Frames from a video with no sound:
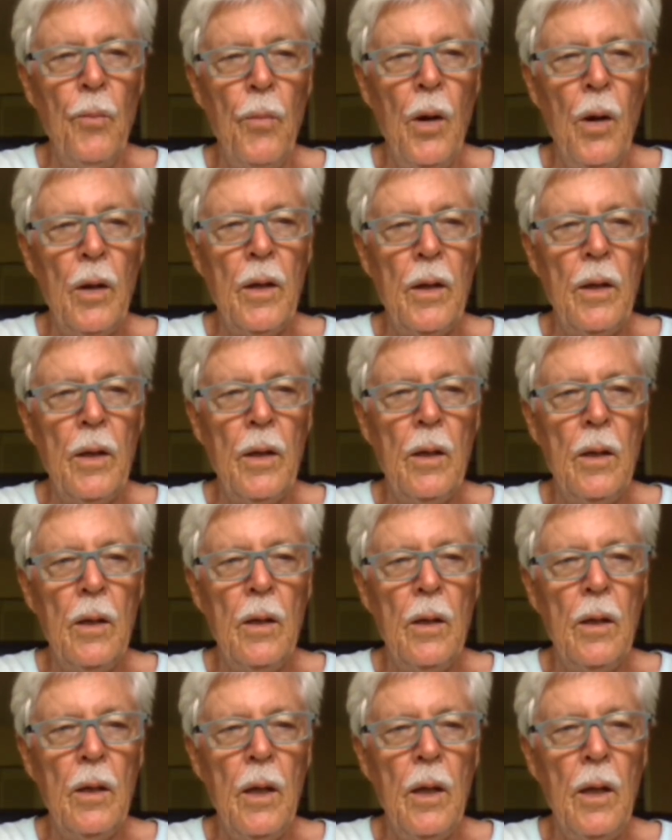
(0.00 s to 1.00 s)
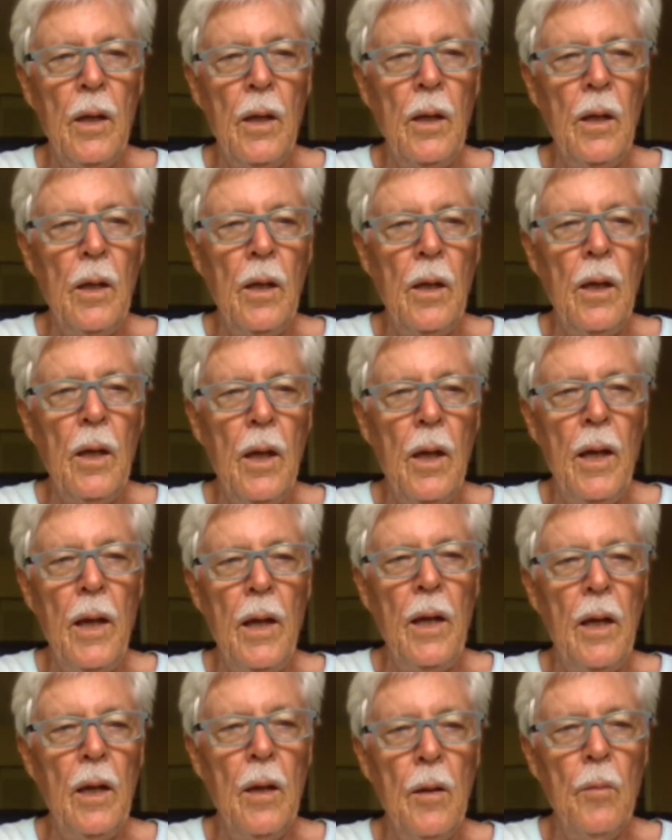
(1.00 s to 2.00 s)

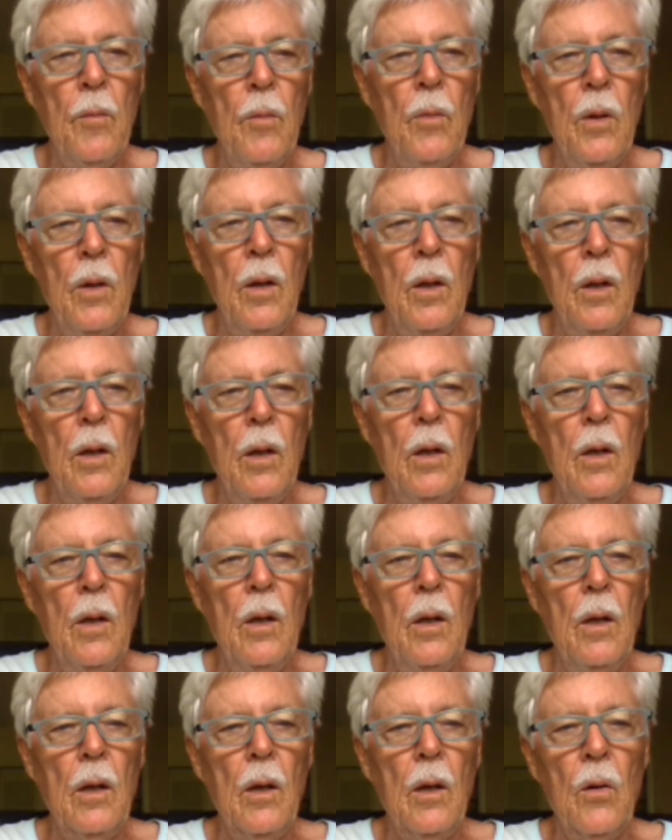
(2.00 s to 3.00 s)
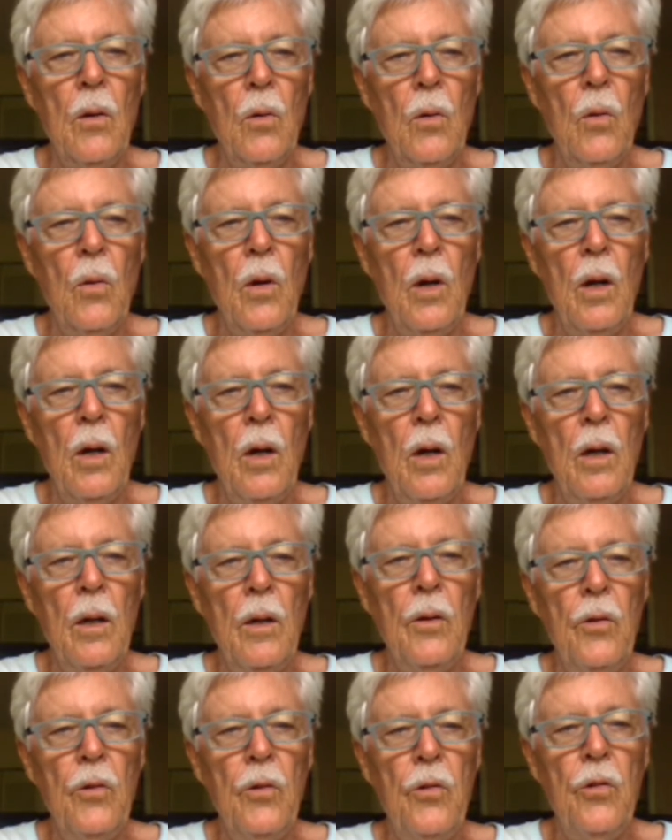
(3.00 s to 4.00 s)
Buckingham
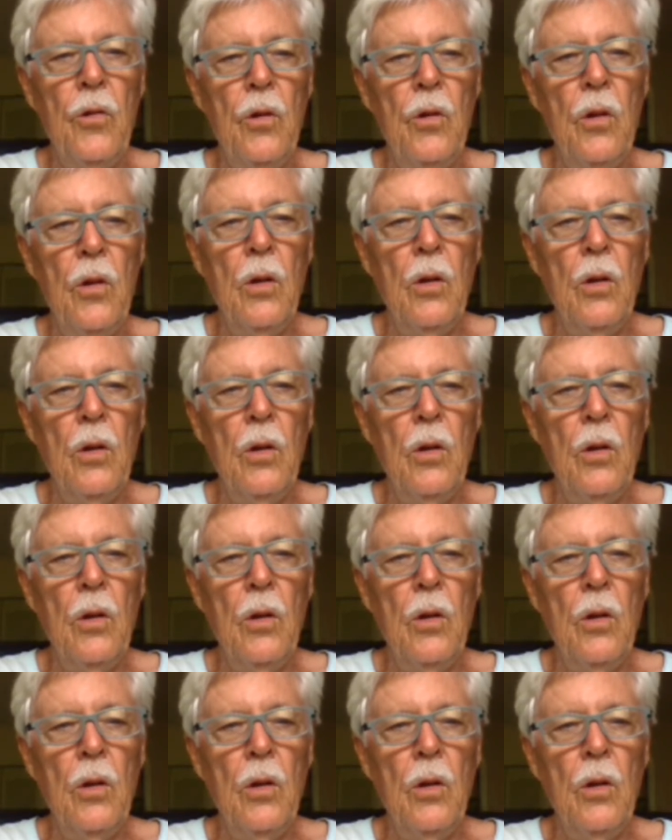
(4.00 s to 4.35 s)
Garage